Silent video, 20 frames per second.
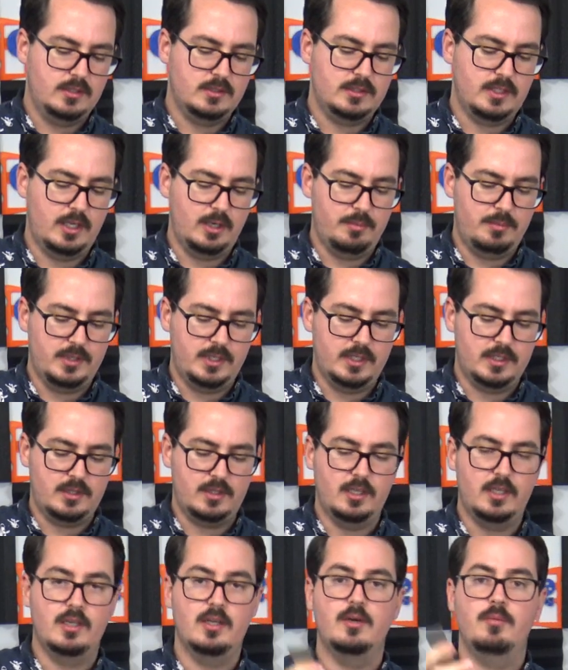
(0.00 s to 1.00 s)
to help you get
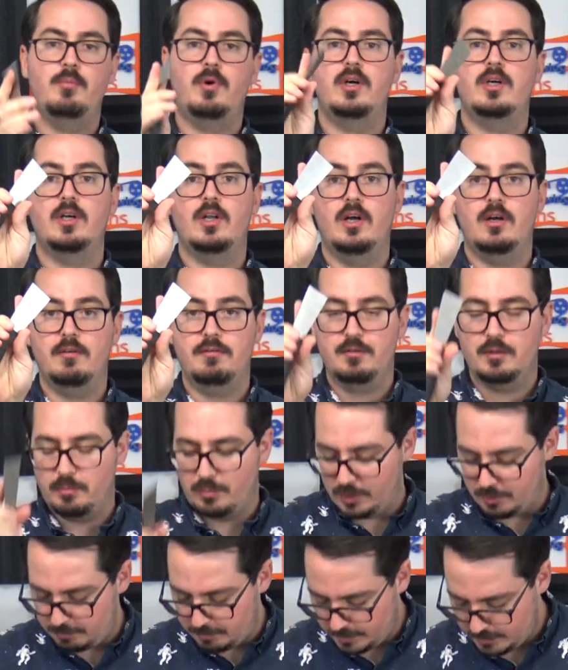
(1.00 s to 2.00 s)
the part off the
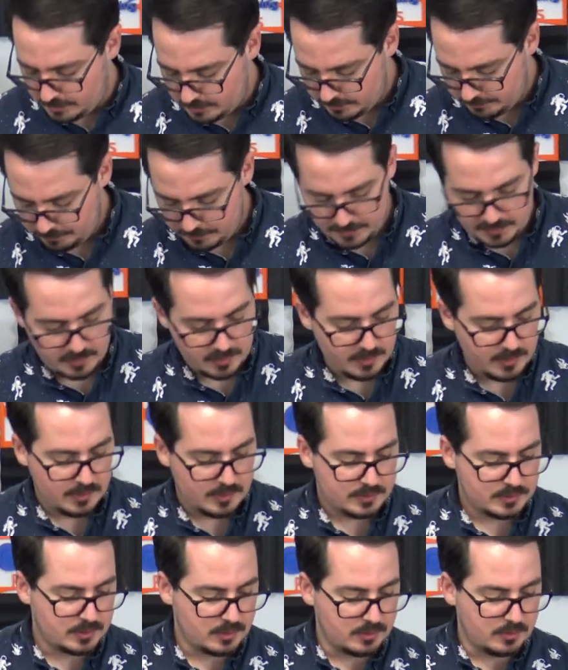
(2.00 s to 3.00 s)
print bed.
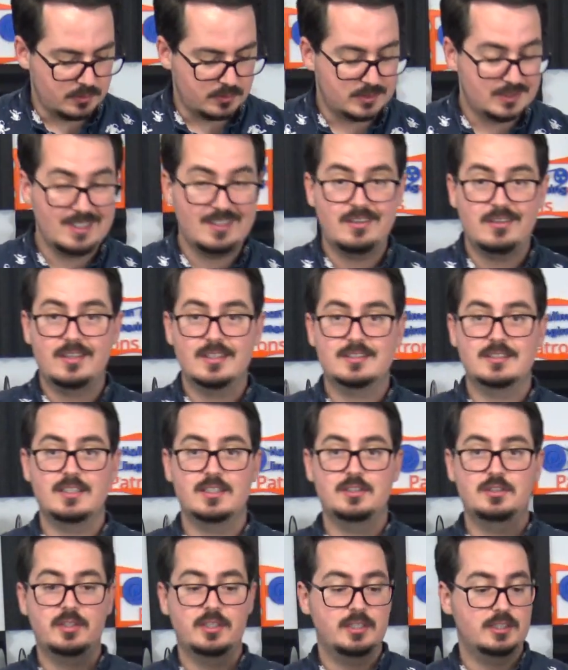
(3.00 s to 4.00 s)
So standard
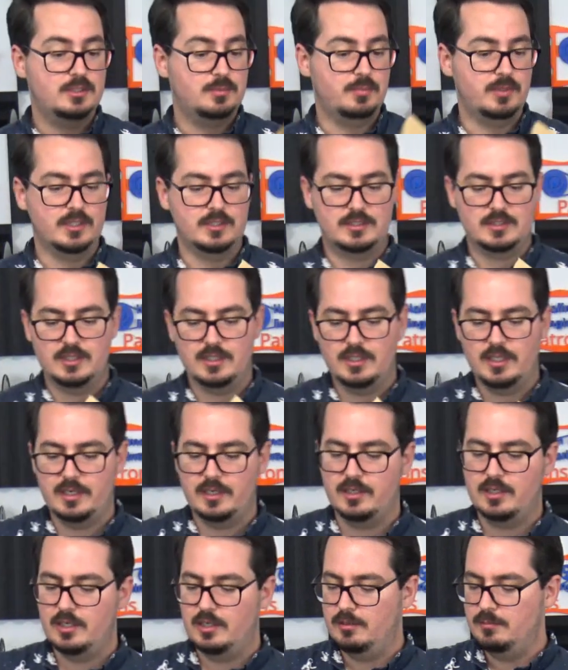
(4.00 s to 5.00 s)
accessories, but it's good that
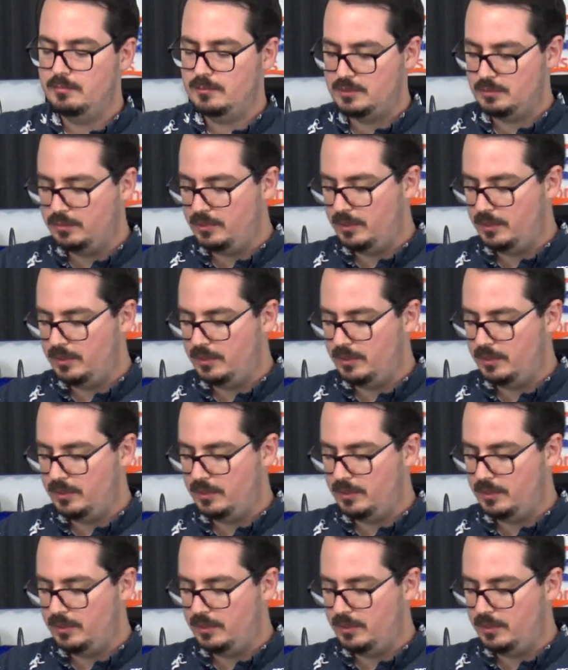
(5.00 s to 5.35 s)
it comes